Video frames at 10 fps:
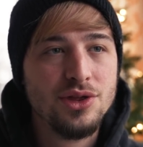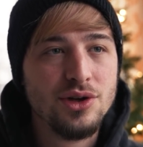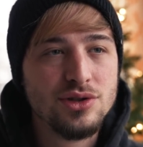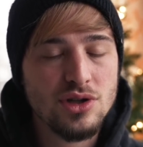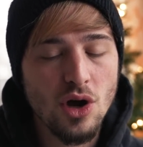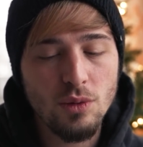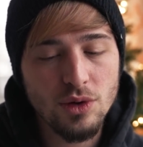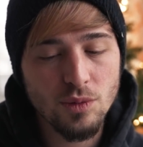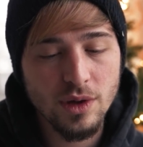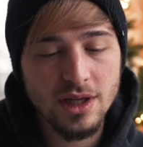there's no
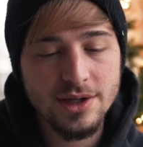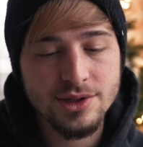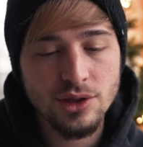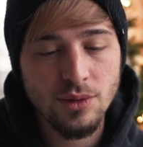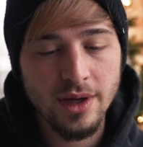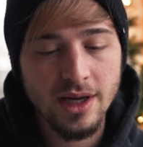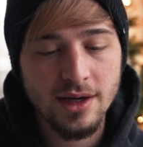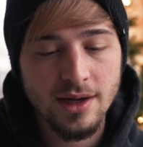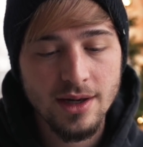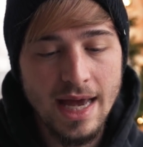one really
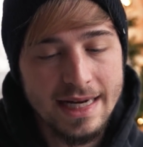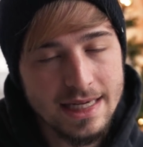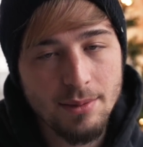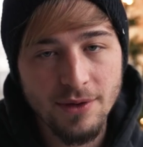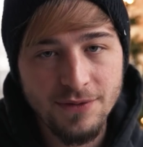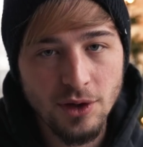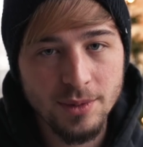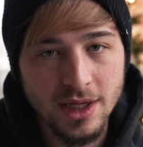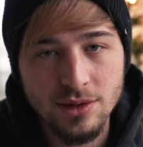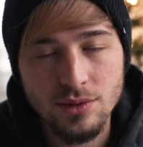doing that type of
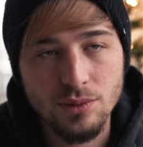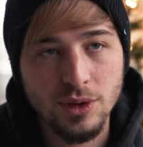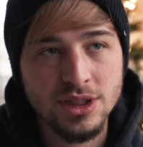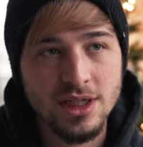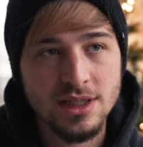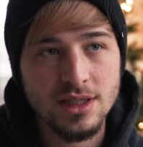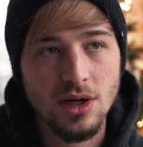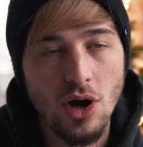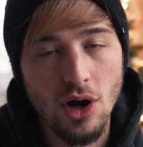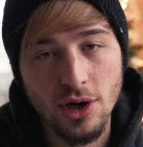filming, which is
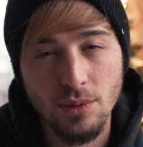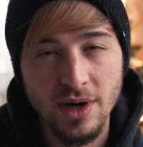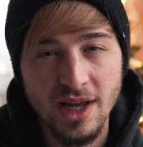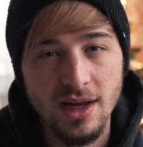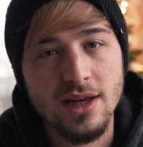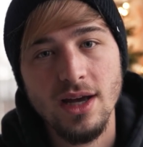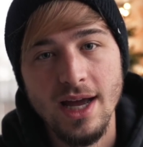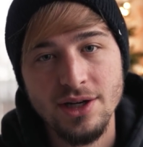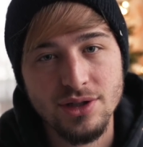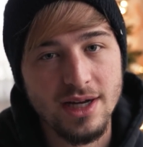on a rig,
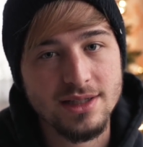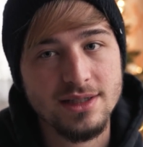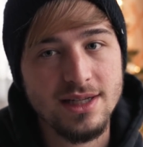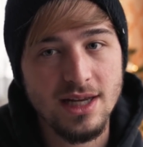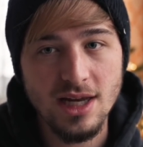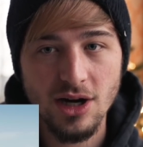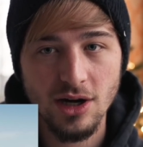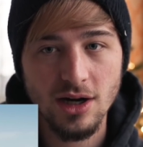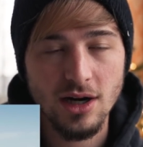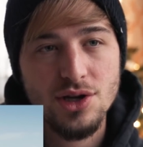as you guys can see
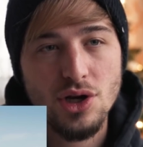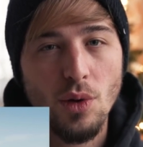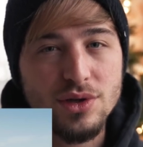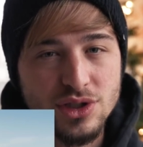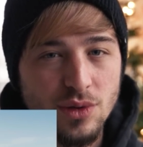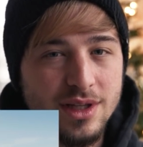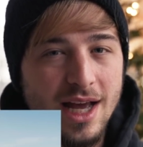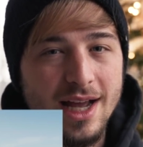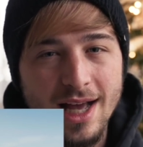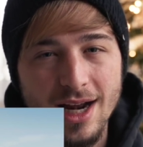here. No one's doing
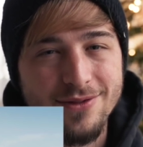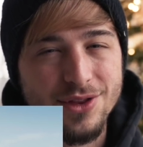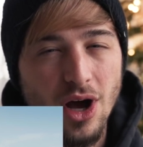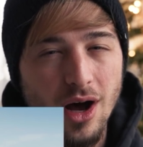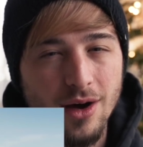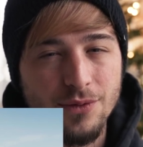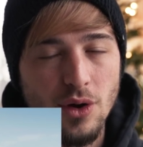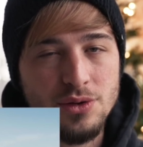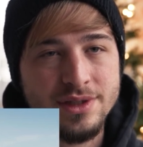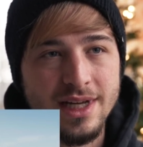that kind of for the
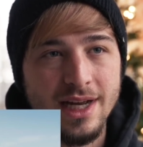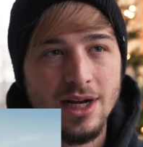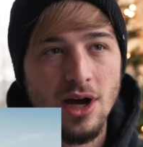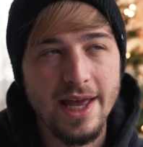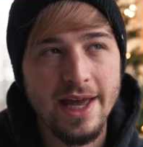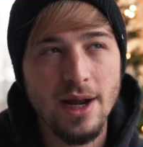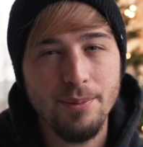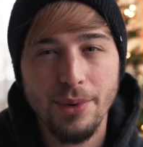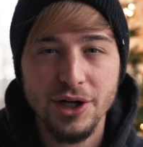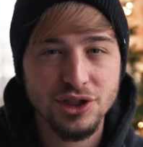off-road scene in a
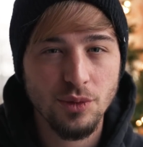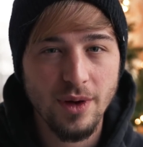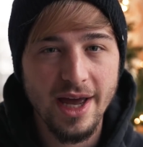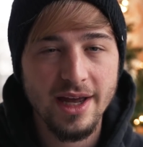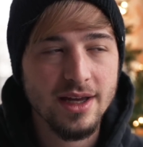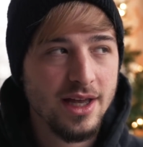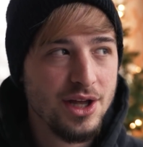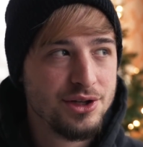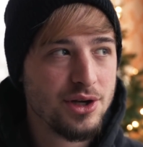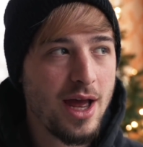budget way.
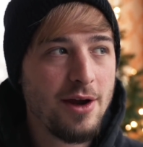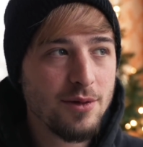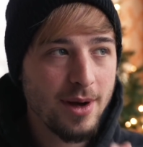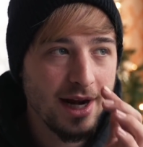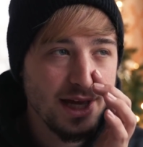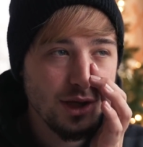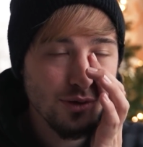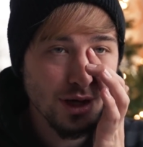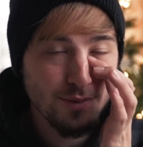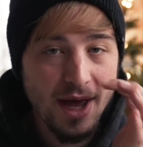So everybody,
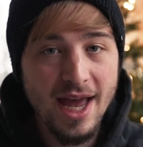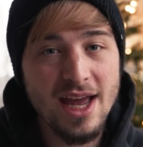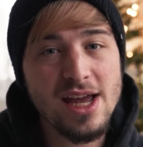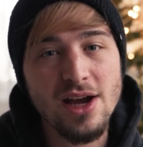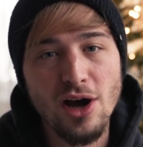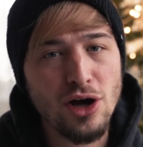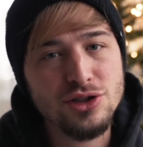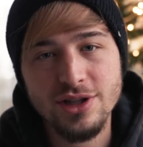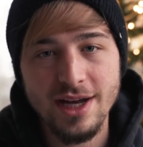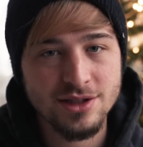you can pay
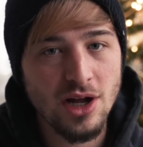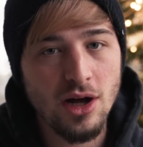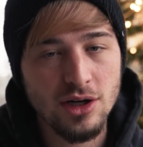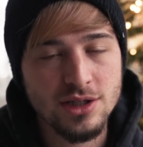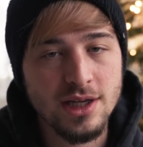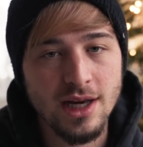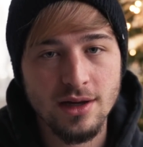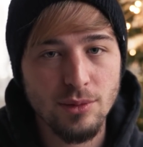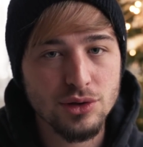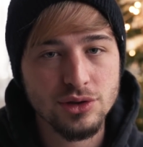$100,000 to get a
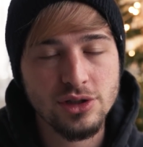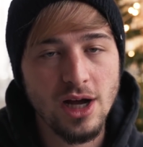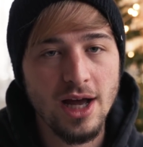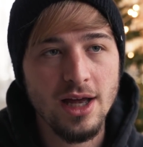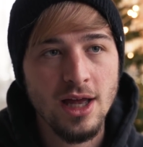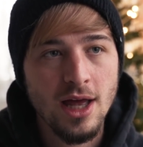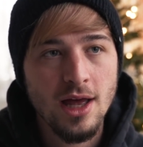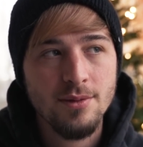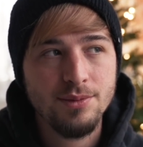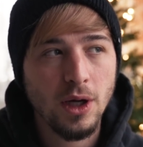commercial shot,
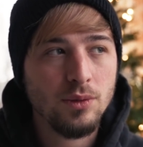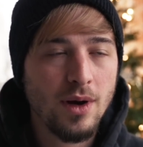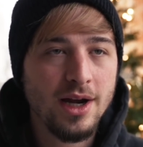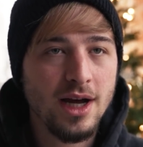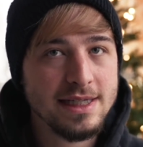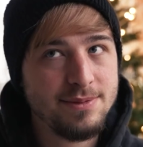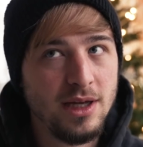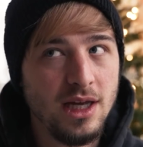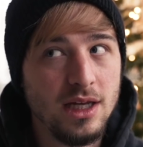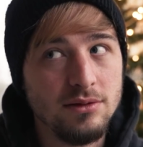but why not
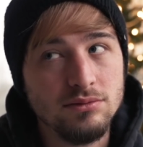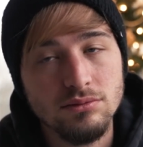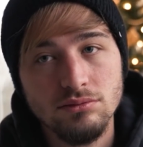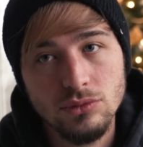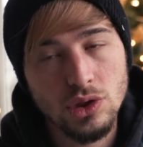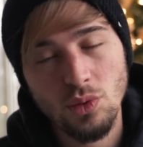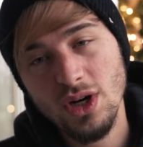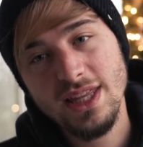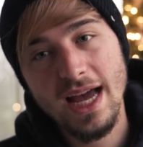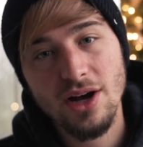spend
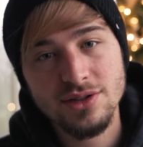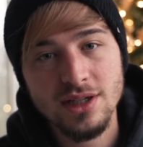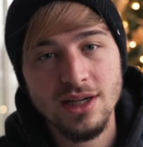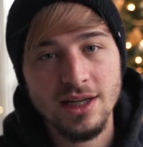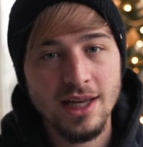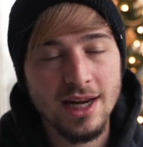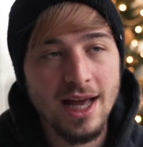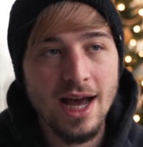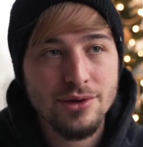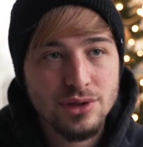20,000 and get a
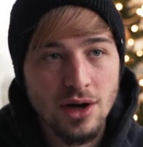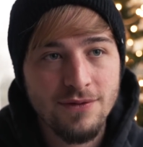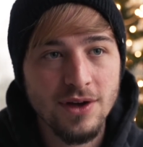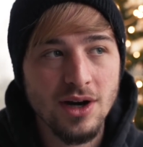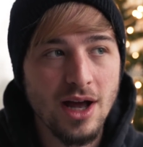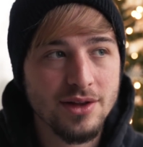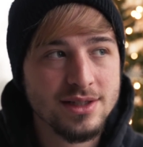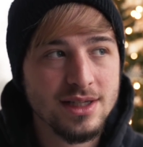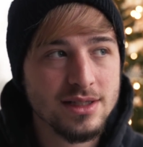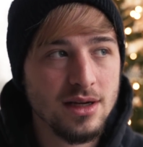guy who's already figured out the
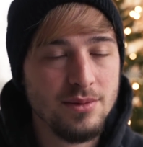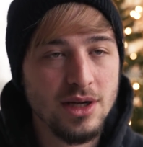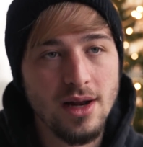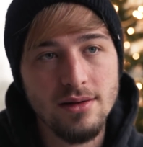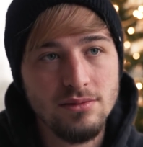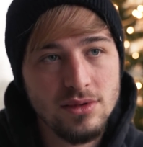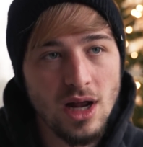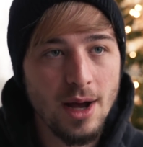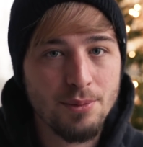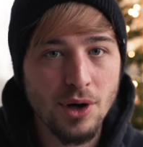system and
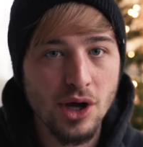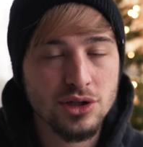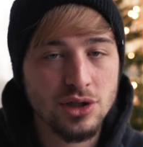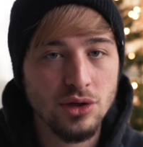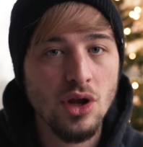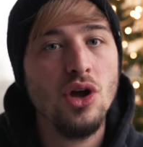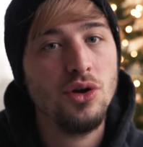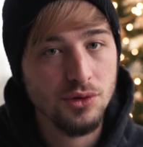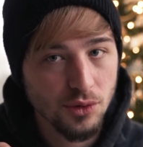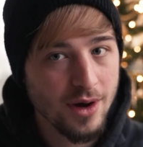not production
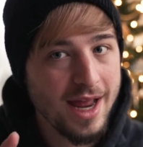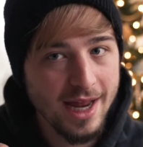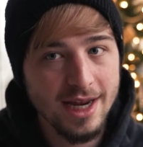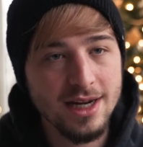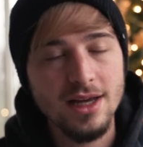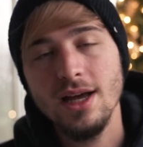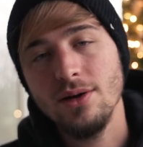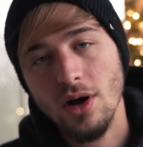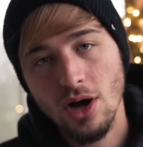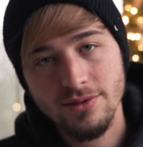grade.
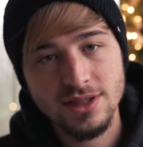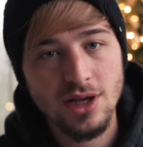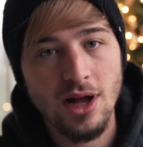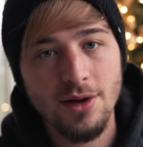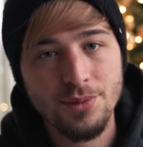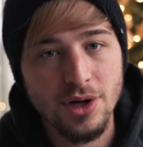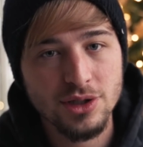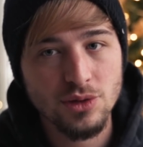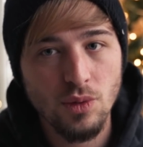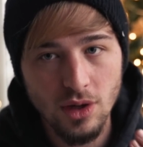Obviously I'll have
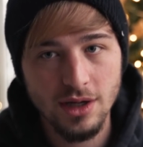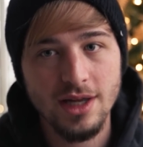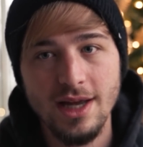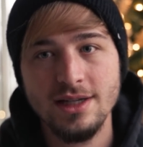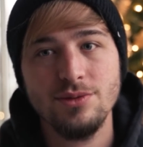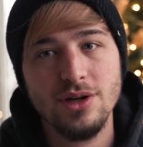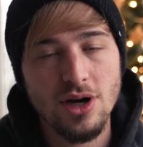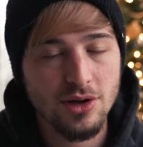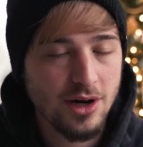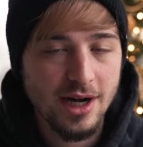production quality as we are
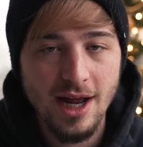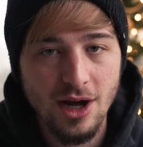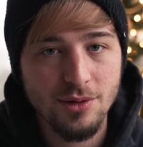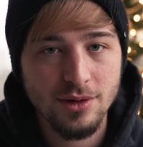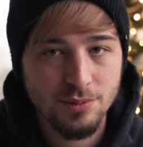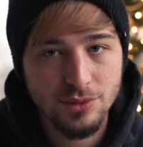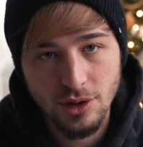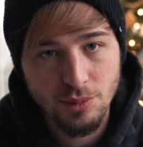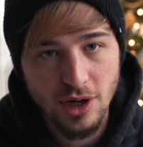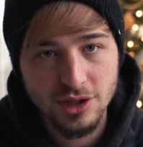talking right now with
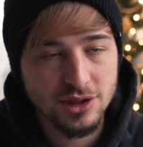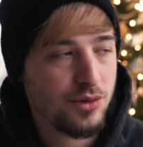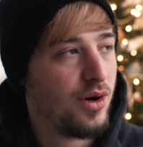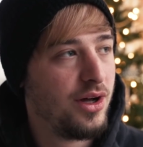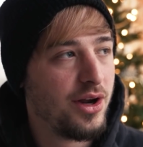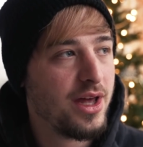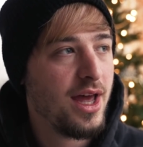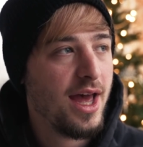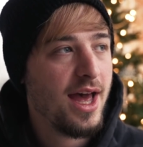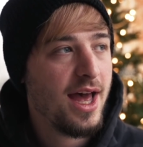good production quality.
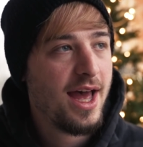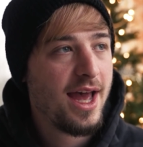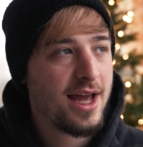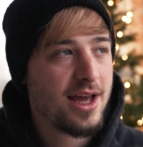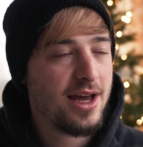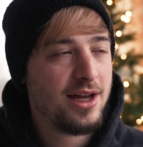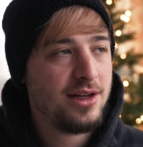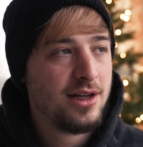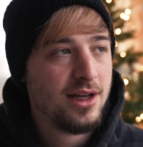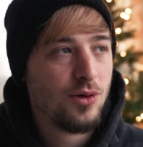
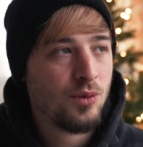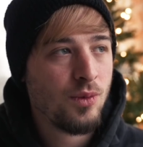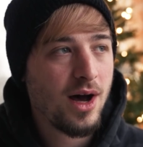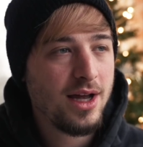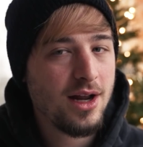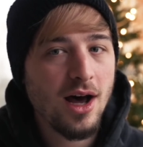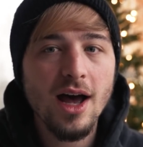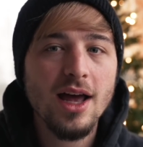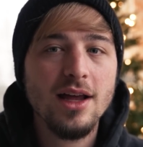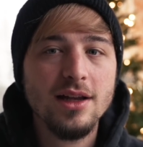And why
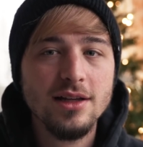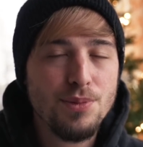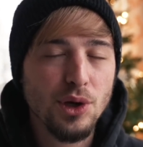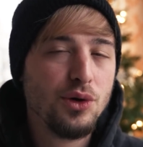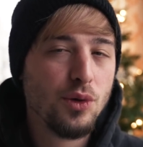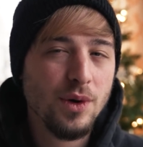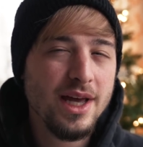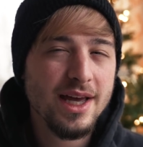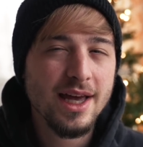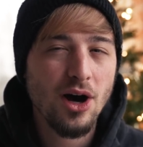not build a
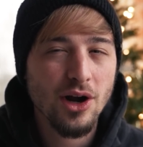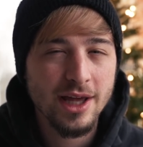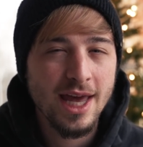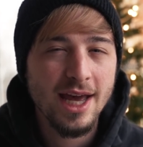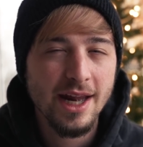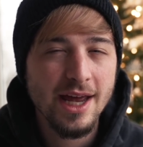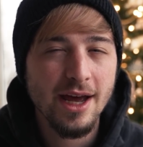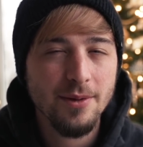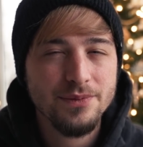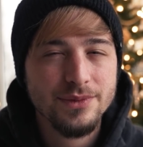rig on a
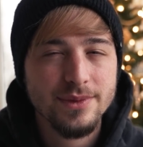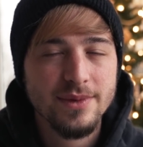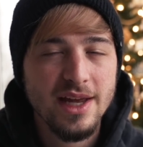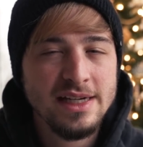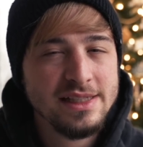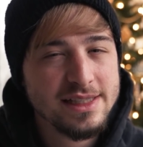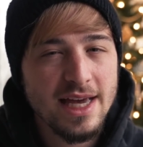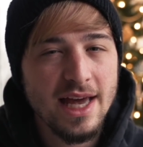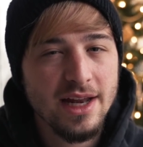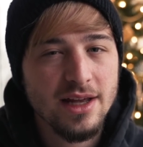Can-Am
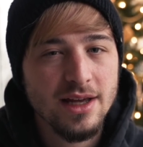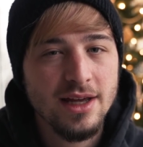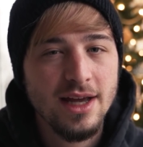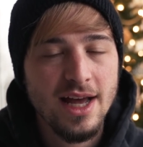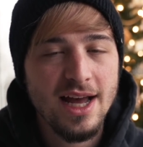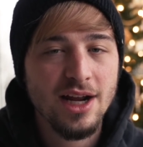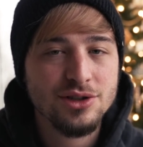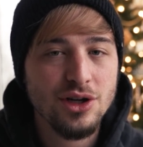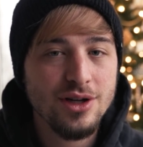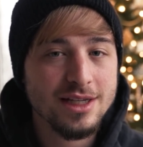instead? And I'll
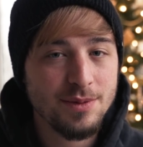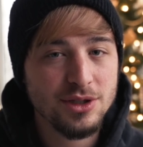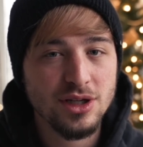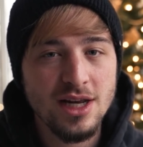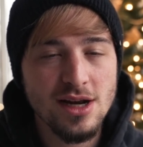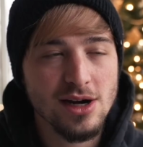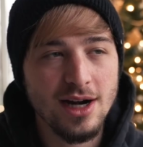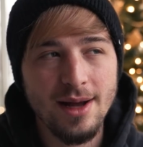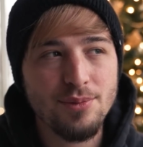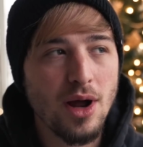show you guys a picture here,
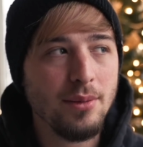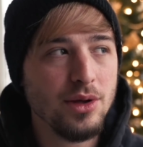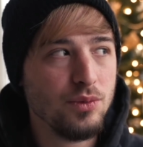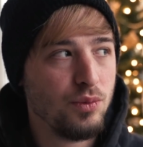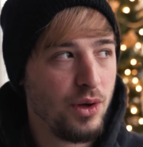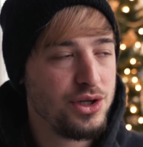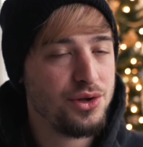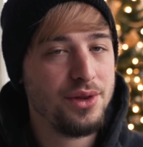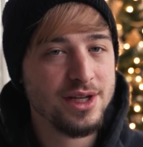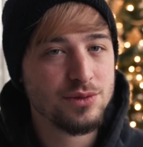and I probably wouldn't
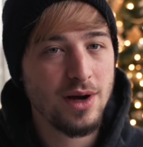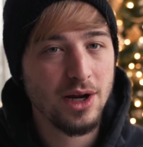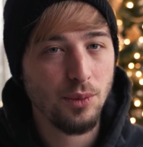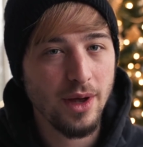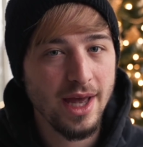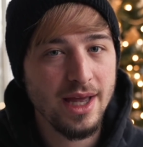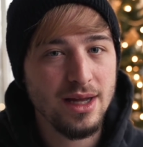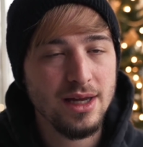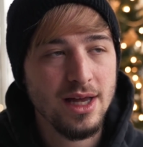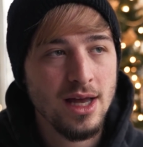do this right
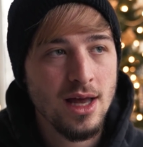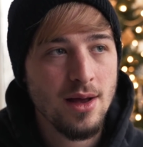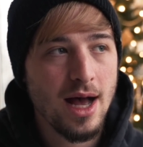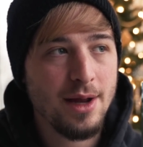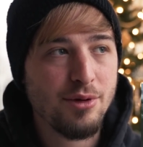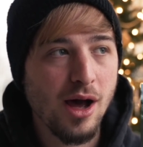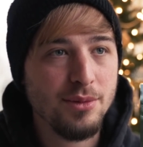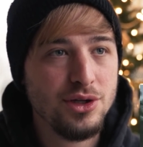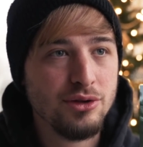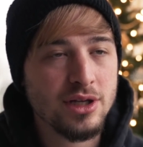away. I'd probably do